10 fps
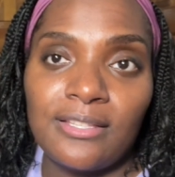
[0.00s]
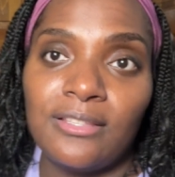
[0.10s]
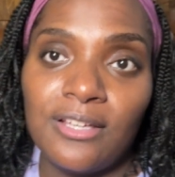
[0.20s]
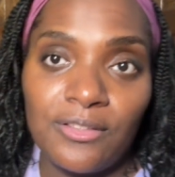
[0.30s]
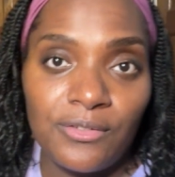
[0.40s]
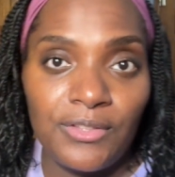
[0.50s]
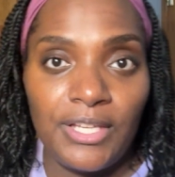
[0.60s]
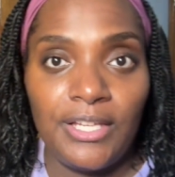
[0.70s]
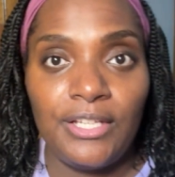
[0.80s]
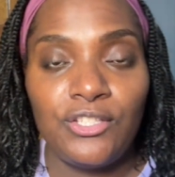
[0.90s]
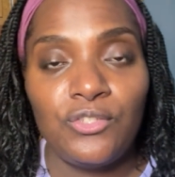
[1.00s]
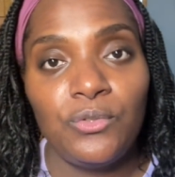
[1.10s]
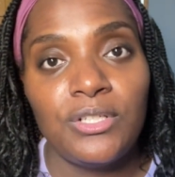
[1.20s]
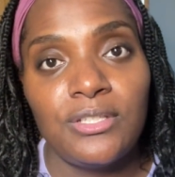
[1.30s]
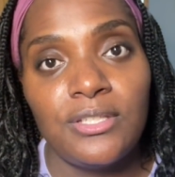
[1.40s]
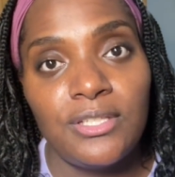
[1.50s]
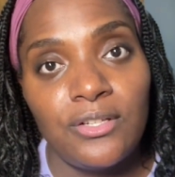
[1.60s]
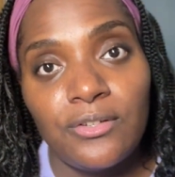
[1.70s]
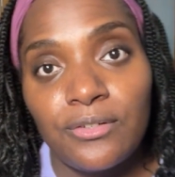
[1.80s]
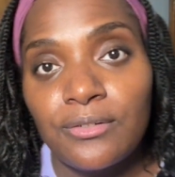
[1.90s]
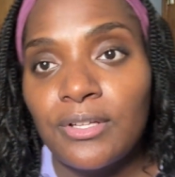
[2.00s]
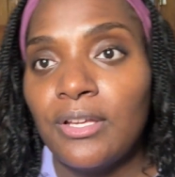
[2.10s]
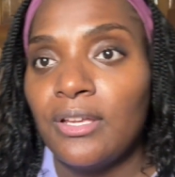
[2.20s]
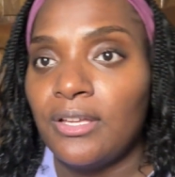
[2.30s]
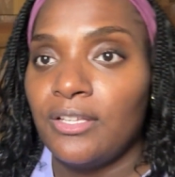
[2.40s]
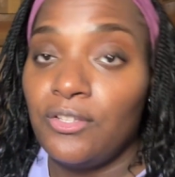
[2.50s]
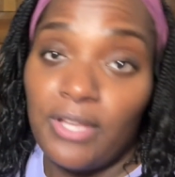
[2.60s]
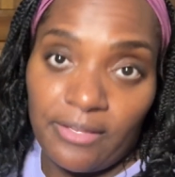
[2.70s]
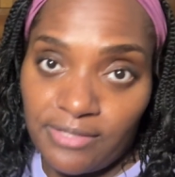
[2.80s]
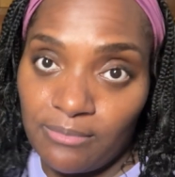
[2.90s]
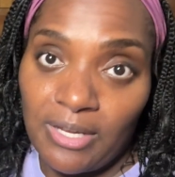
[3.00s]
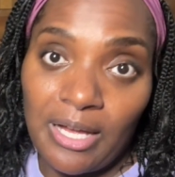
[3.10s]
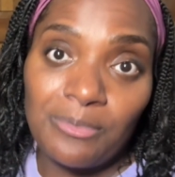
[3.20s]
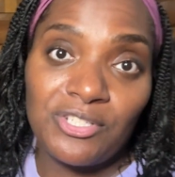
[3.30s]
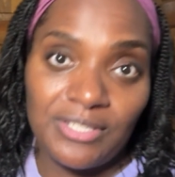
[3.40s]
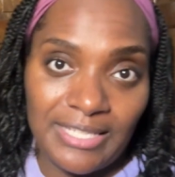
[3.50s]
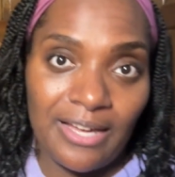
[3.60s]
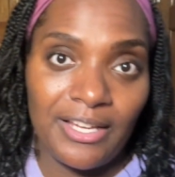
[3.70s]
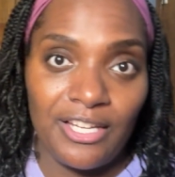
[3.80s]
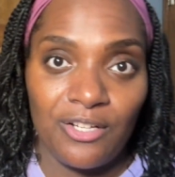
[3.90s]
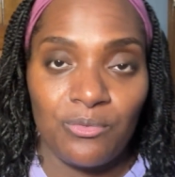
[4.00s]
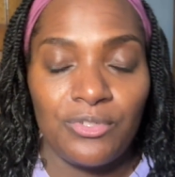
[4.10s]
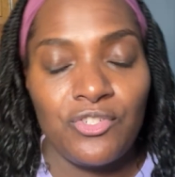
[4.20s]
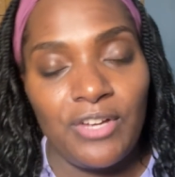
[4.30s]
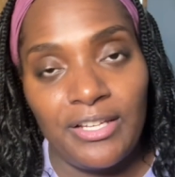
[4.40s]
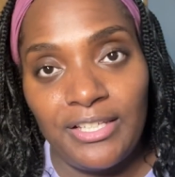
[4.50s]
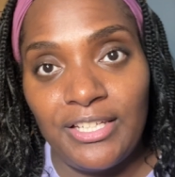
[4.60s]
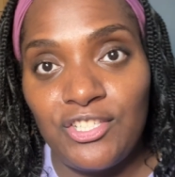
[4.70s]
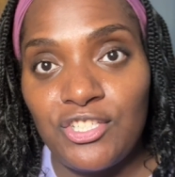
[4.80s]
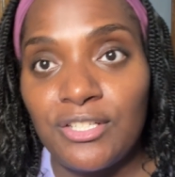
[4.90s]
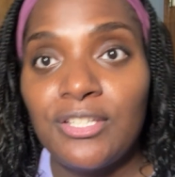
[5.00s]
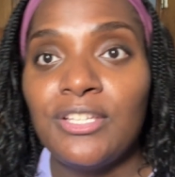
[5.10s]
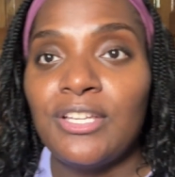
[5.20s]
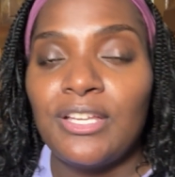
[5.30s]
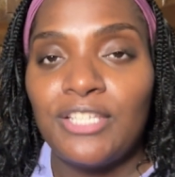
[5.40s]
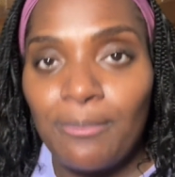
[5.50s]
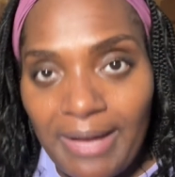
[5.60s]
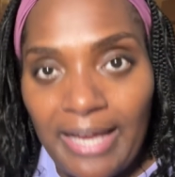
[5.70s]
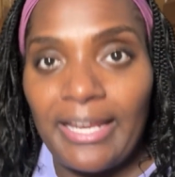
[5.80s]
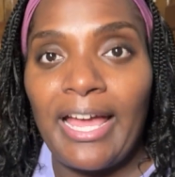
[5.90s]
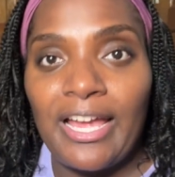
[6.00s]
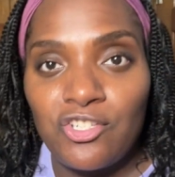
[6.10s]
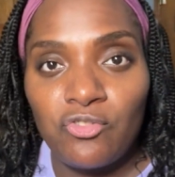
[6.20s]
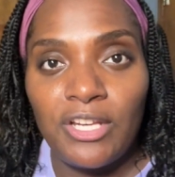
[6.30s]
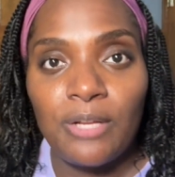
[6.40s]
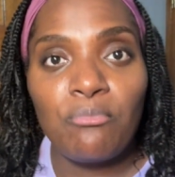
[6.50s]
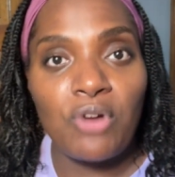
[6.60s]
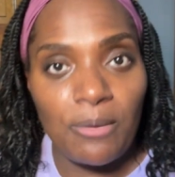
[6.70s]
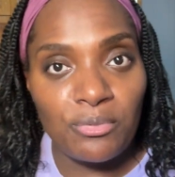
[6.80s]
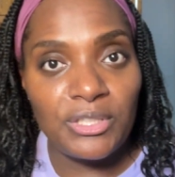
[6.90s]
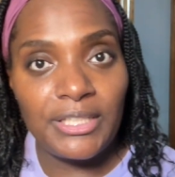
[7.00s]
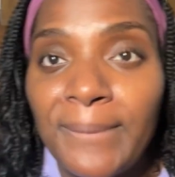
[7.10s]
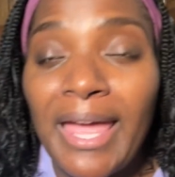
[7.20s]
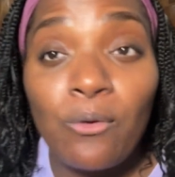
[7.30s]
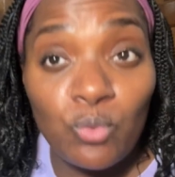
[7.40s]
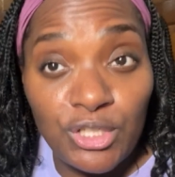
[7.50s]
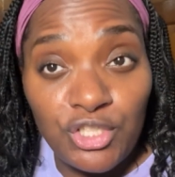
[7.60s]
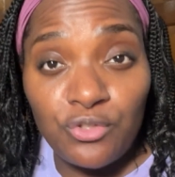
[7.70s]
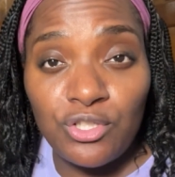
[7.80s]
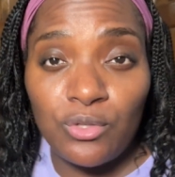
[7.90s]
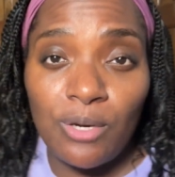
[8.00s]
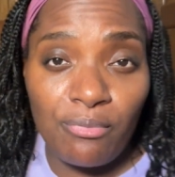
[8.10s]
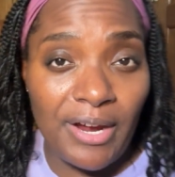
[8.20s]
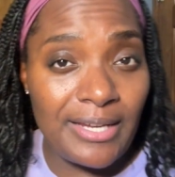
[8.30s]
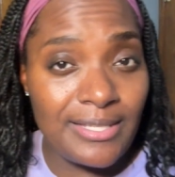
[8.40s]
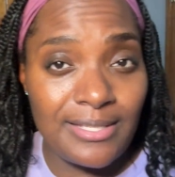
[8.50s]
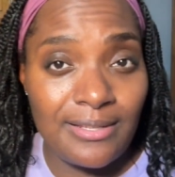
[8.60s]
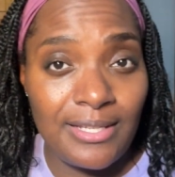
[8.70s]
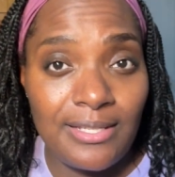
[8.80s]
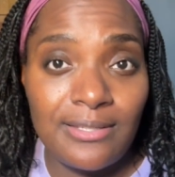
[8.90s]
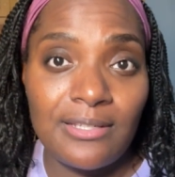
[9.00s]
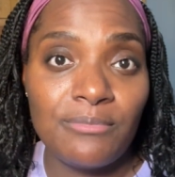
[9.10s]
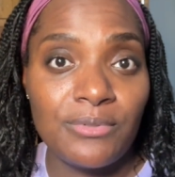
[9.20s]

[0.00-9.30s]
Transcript: another thing to consider. You have some options out here with trying to get your body hydrated properly. And once you start practicing these simple